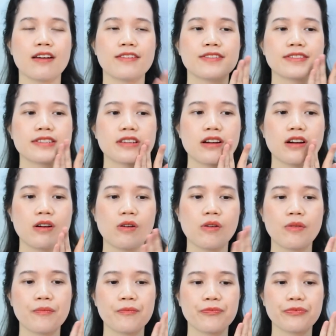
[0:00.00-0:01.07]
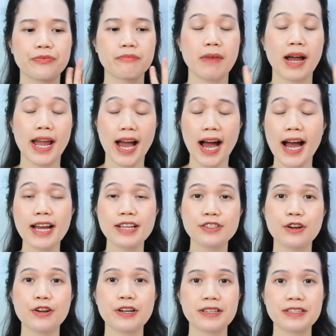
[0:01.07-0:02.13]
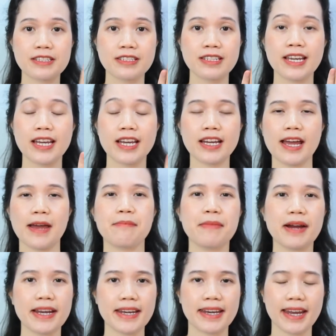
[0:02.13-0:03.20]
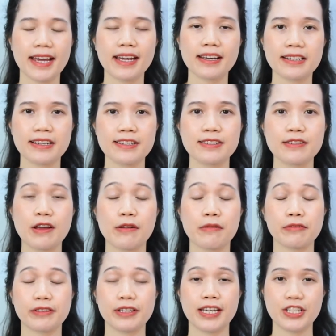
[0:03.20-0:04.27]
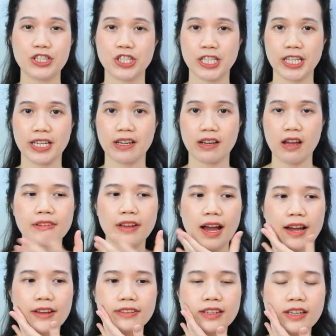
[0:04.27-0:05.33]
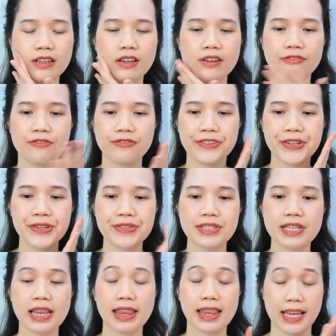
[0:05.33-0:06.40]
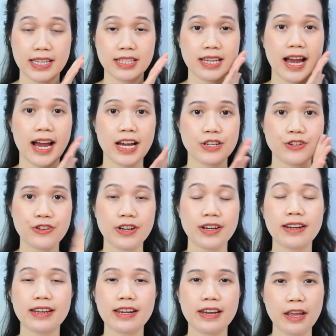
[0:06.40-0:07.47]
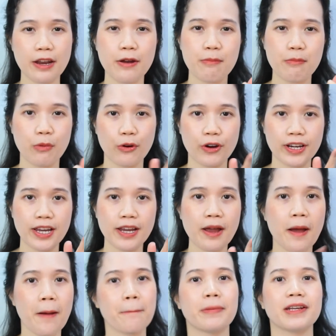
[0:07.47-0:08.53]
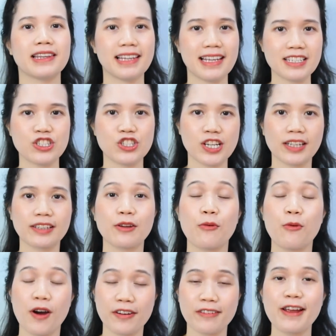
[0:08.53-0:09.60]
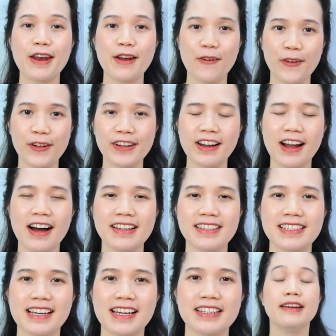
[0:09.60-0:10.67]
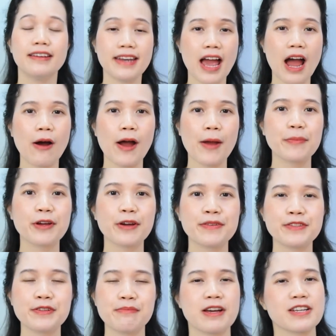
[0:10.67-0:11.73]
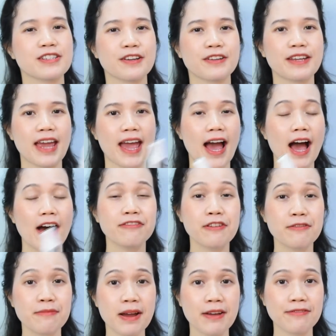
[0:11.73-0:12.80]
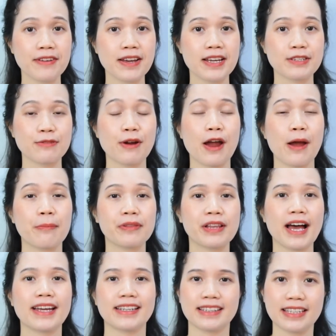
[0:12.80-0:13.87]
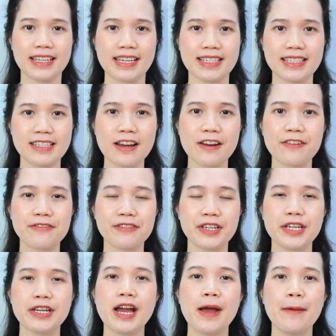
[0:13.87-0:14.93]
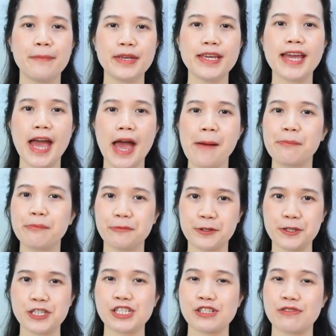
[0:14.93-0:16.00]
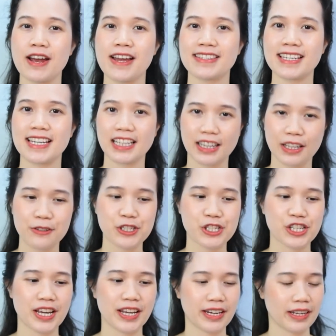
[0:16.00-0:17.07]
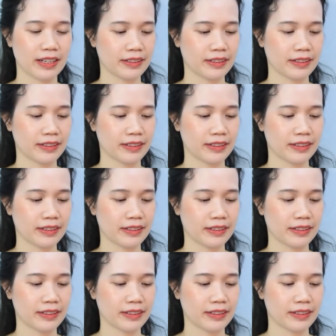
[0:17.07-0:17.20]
So my eyes are not stinging and my neck is not itching. I think it feels less hydrated than in the morning, but let's check the water and oil content. Now I'm going to measure the half of my face where I applied the Cerave PM Moisturizing Lotion.